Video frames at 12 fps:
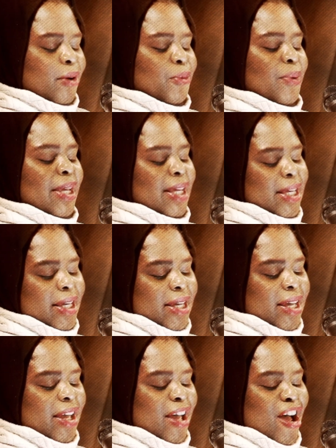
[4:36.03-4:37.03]

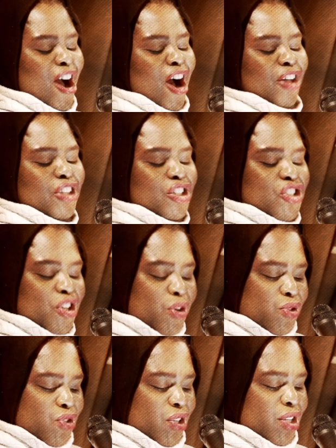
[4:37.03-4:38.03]
we are the
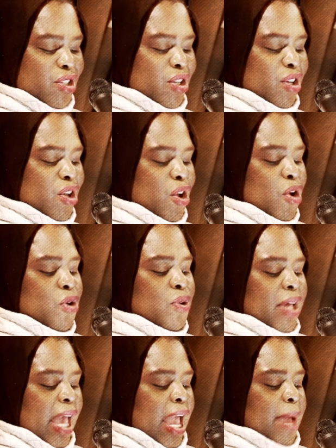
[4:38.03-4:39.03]
children who
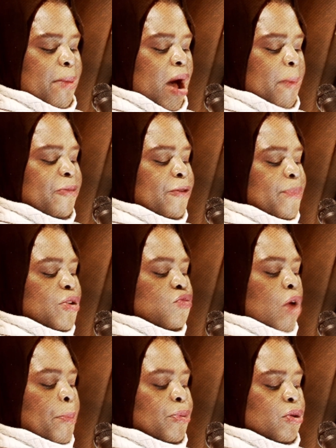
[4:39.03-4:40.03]
came up from the
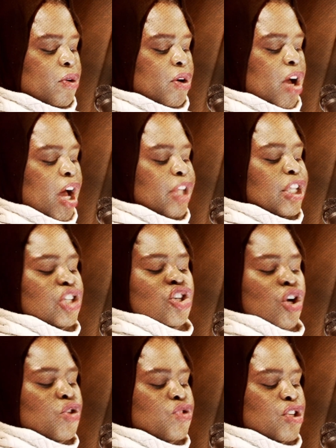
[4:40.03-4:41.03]
rubble, the
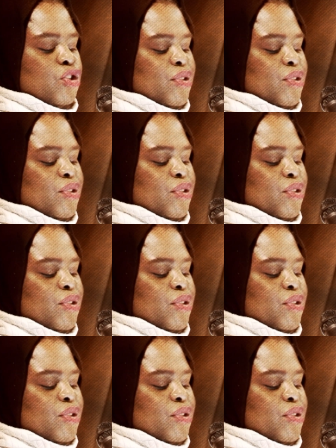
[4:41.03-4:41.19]
children you